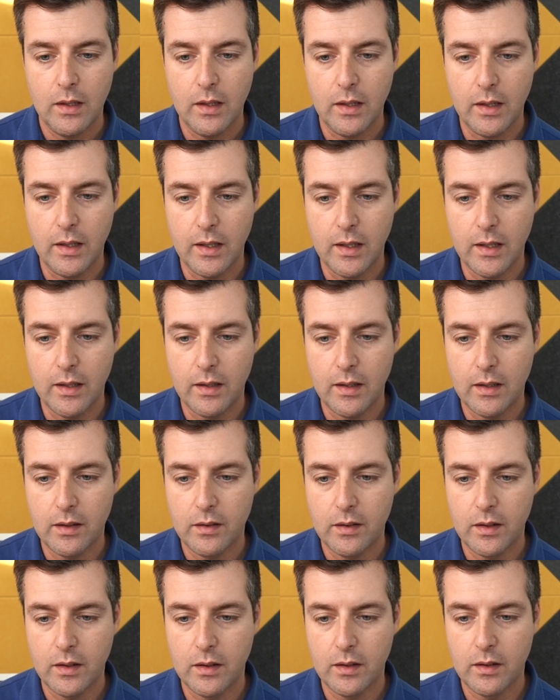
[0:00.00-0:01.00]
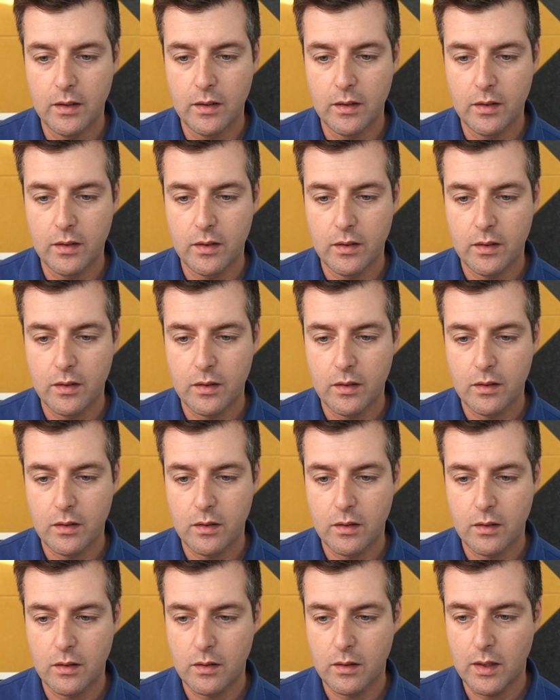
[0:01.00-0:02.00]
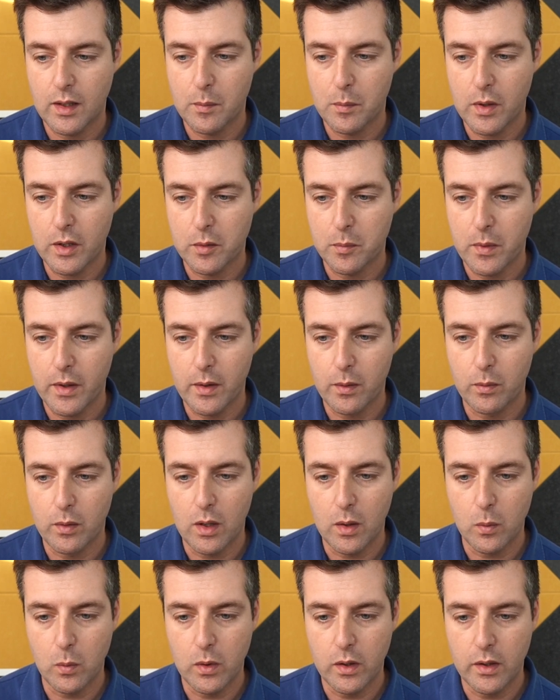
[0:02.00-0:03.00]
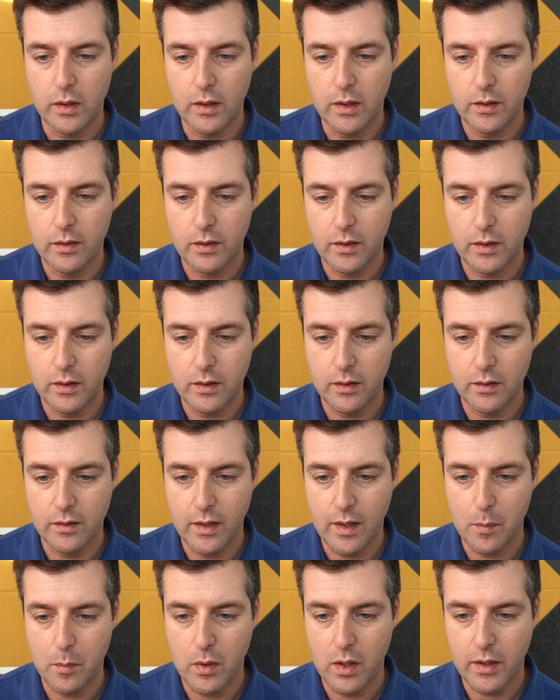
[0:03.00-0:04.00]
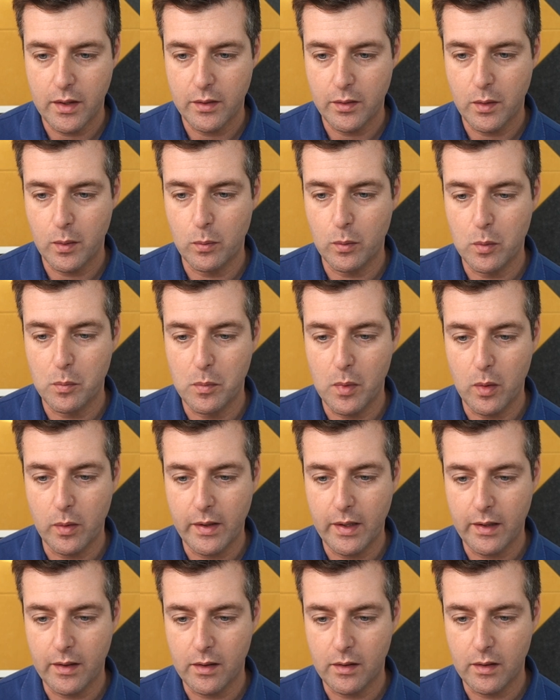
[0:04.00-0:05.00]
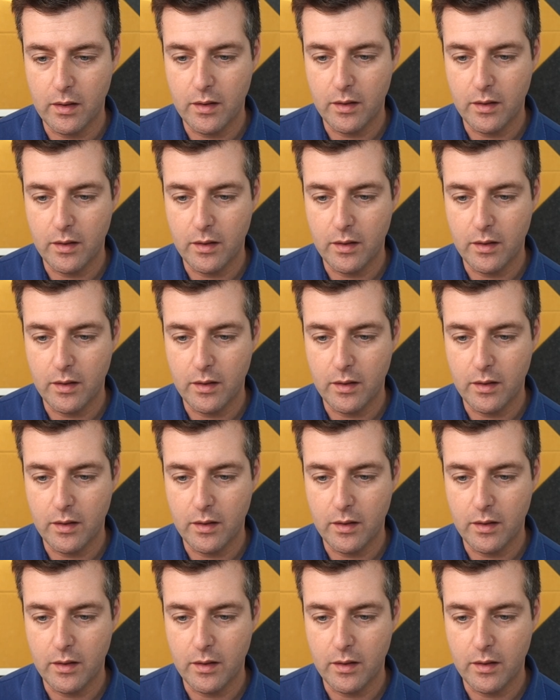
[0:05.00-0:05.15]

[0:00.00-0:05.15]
and this is, AMROC's probably the wrong word. This is, AMROC is the room mode calculator.